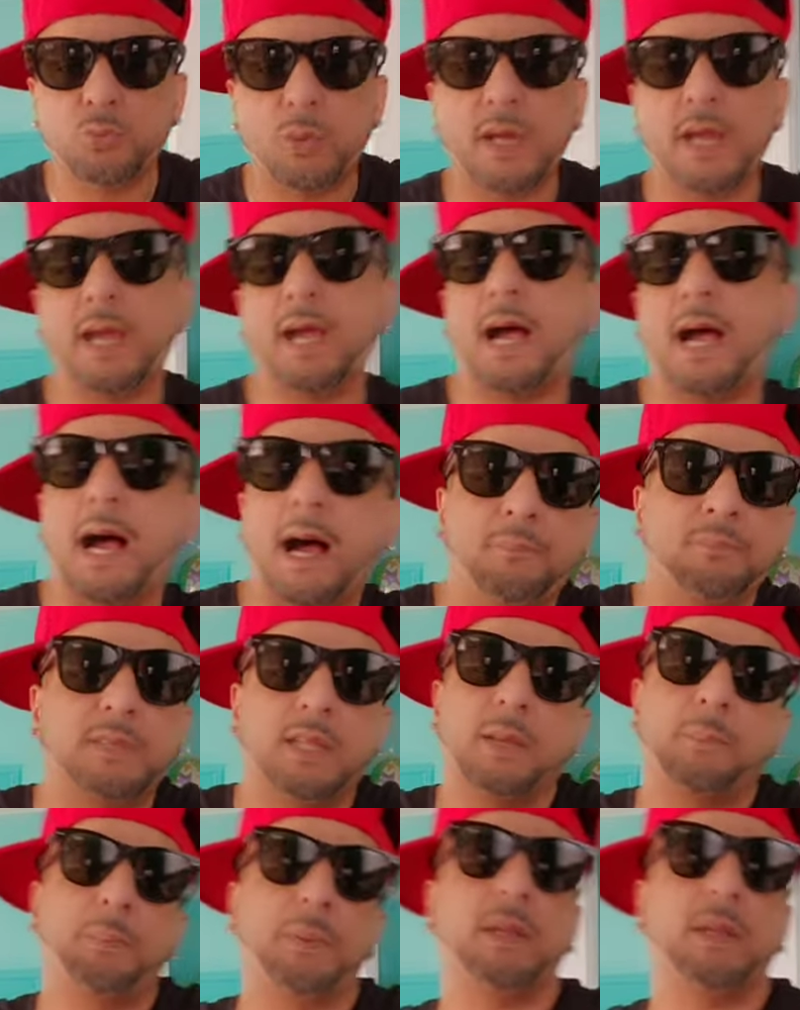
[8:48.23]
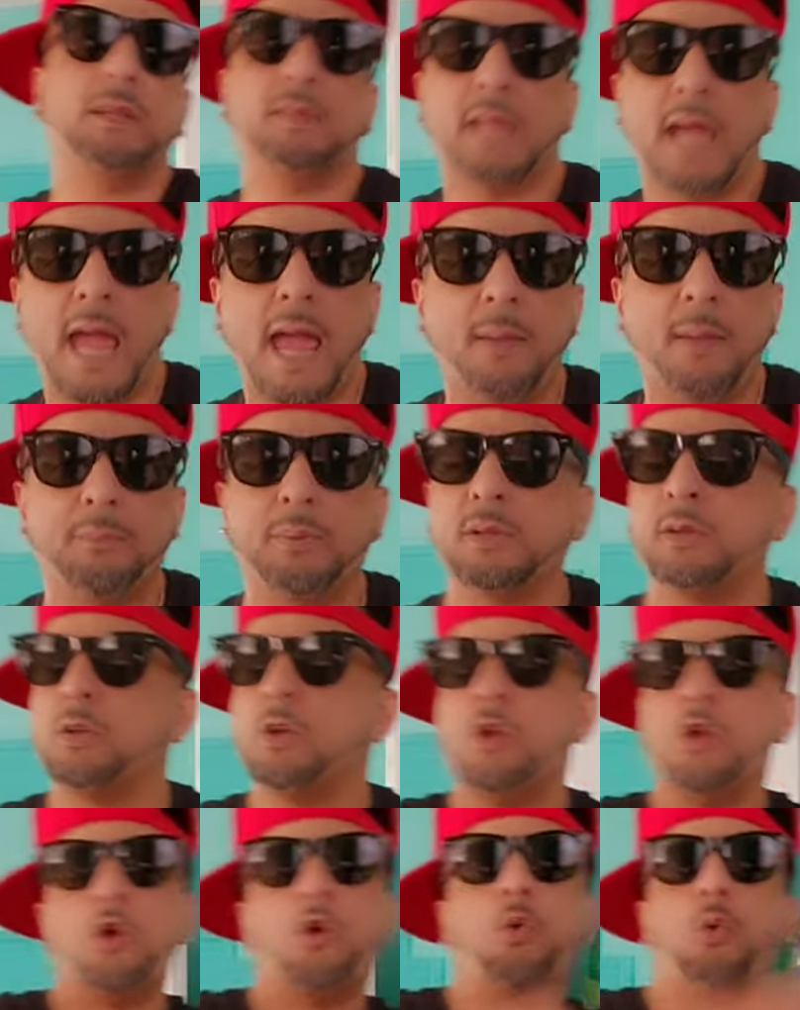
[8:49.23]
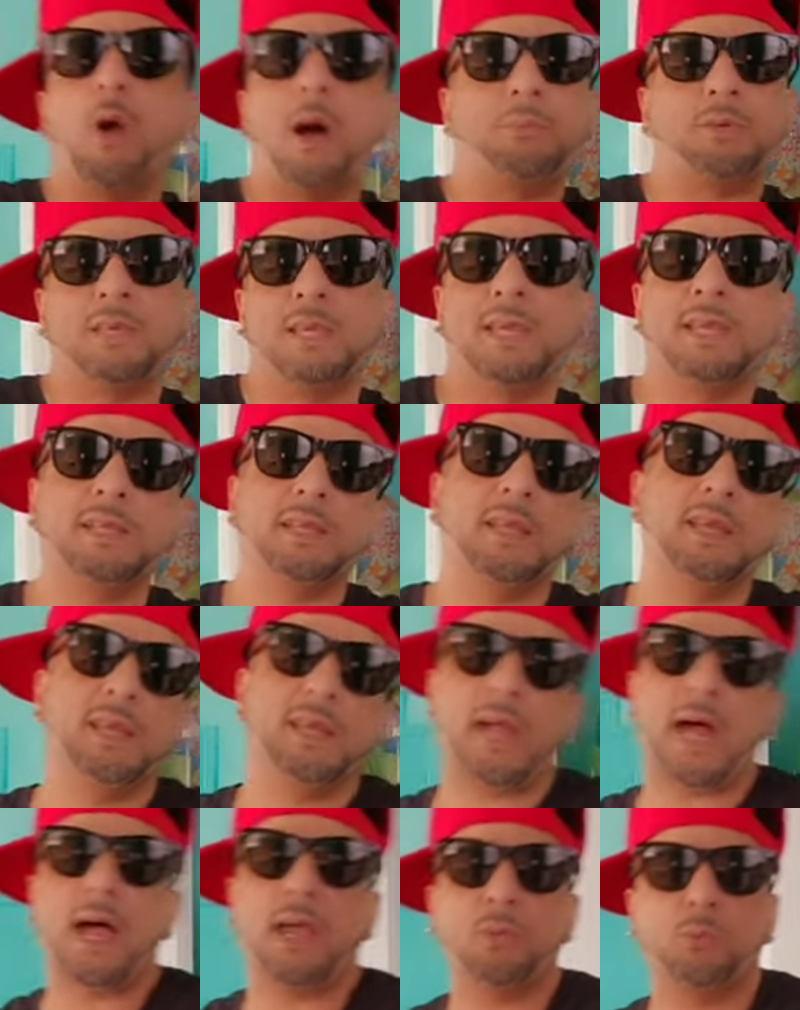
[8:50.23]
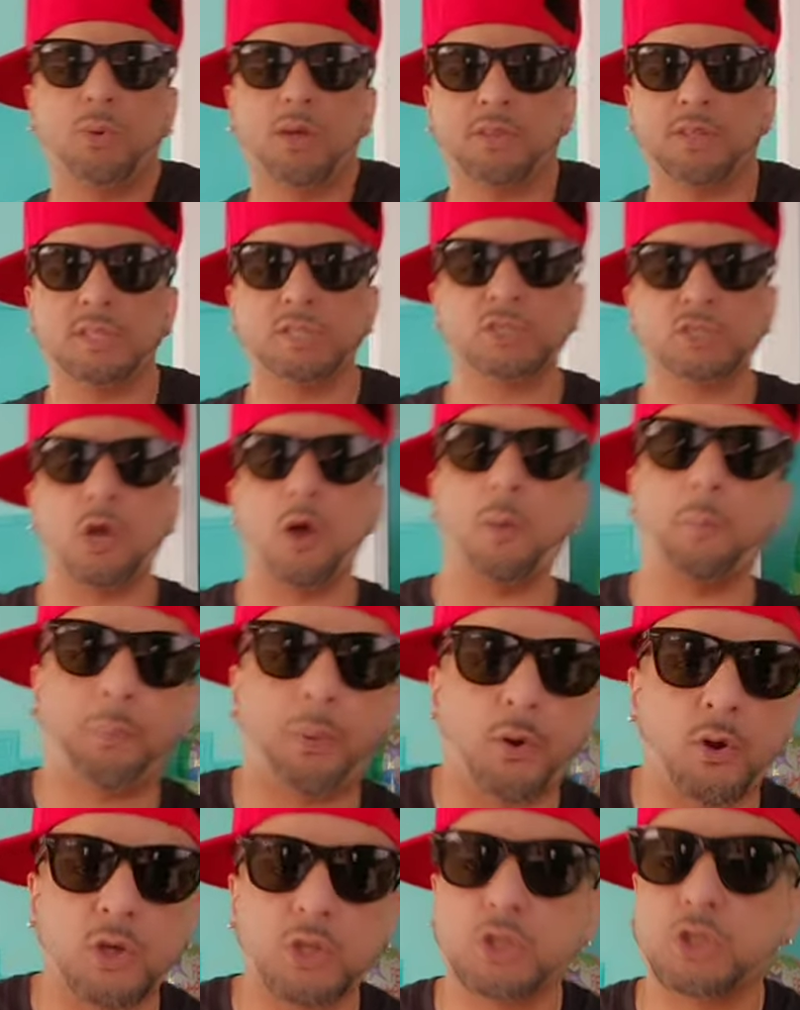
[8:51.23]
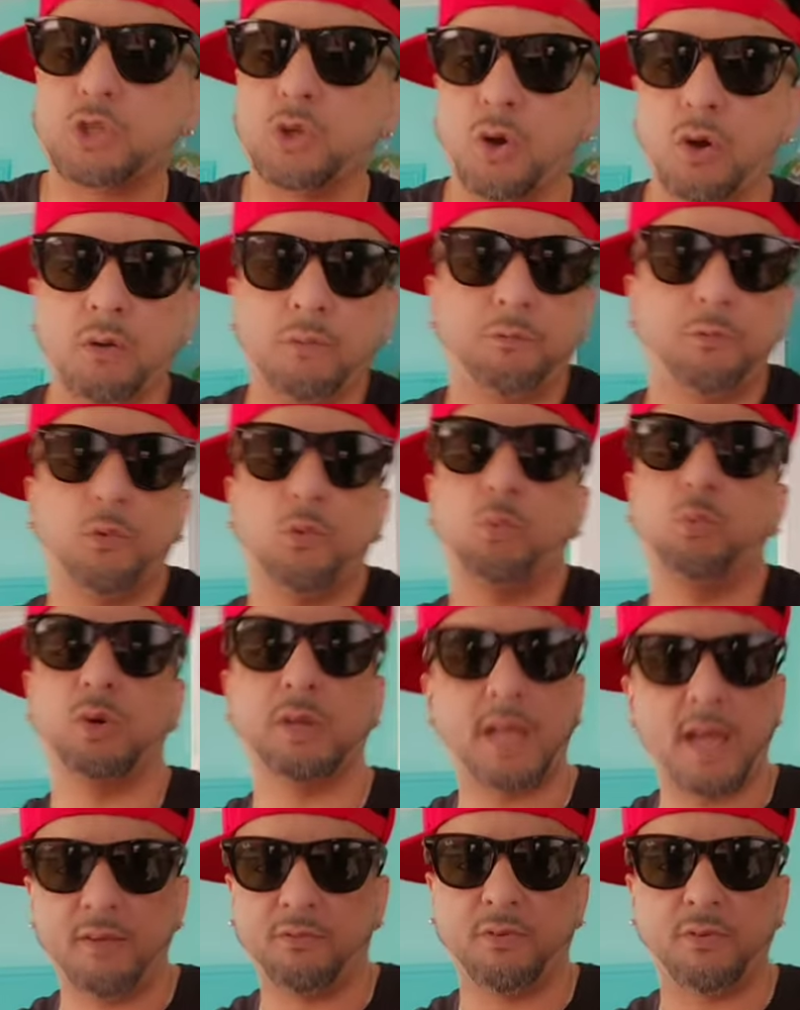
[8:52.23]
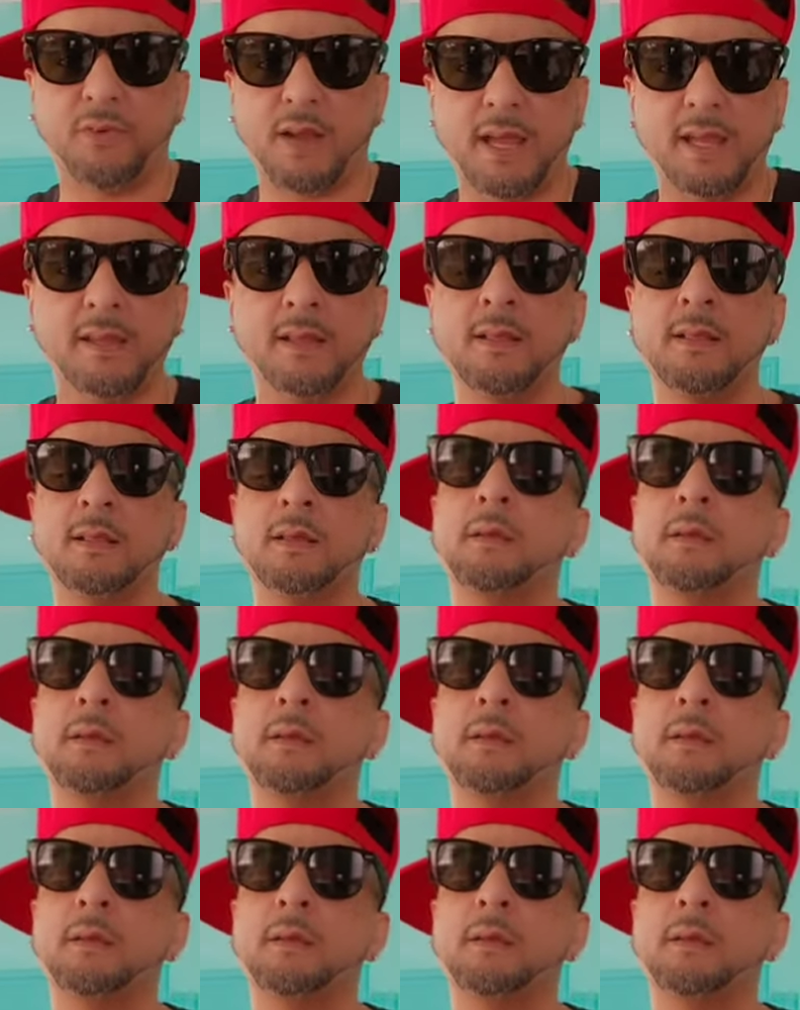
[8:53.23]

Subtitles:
where I'm dipping and dabbing or I'm getting head-eyed, whether it's on perks, dog food, whatever, right?